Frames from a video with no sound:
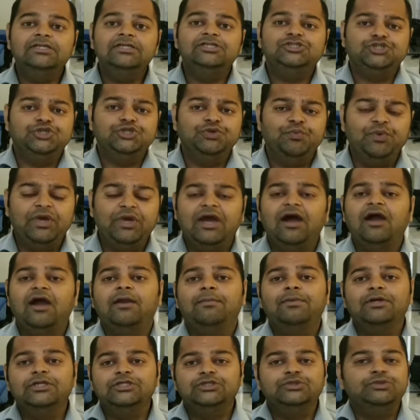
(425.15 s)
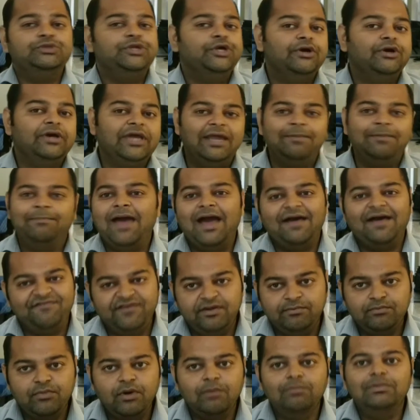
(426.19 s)
So we are able to get back
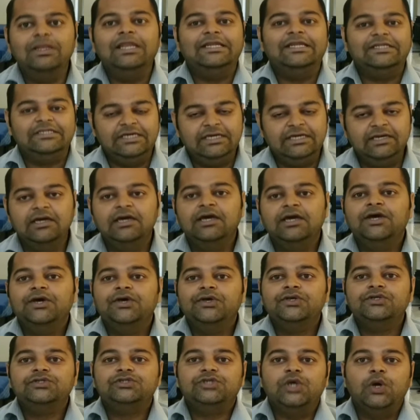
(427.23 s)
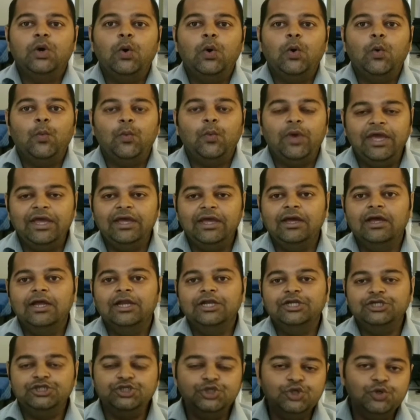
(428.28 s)
their mobility. So we
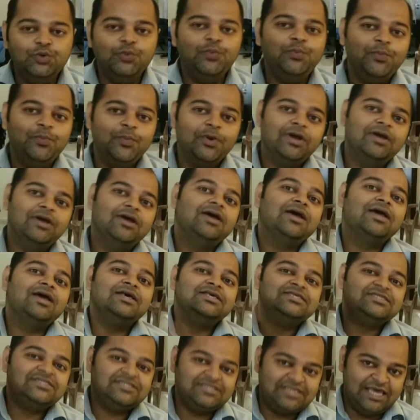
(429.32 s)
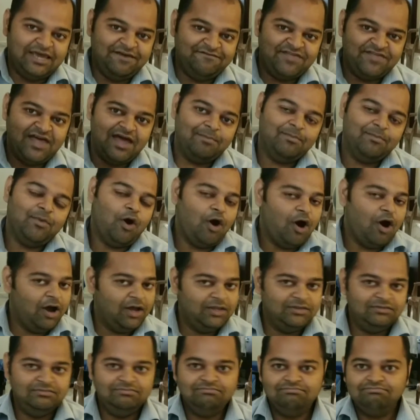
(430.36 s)
do save them
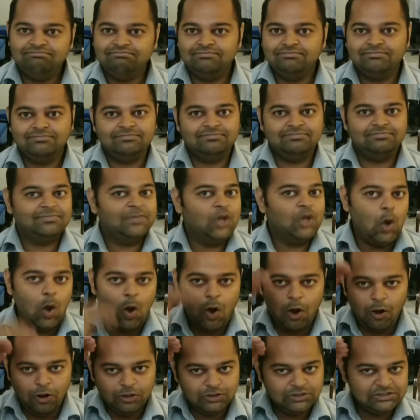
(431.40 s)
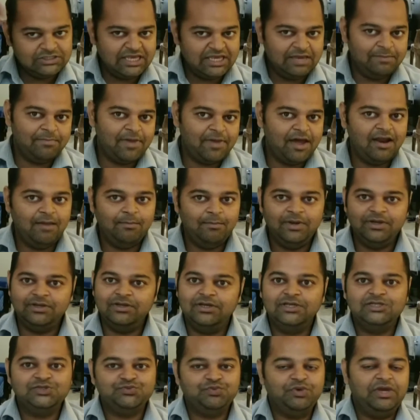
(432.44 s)
on all the same
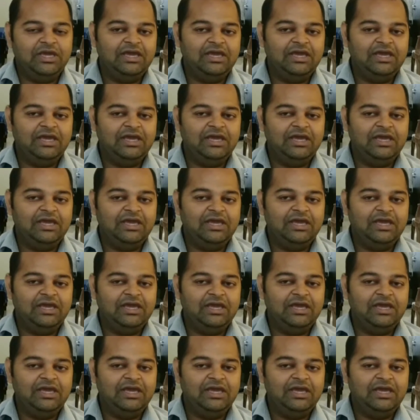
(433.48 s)
parameters.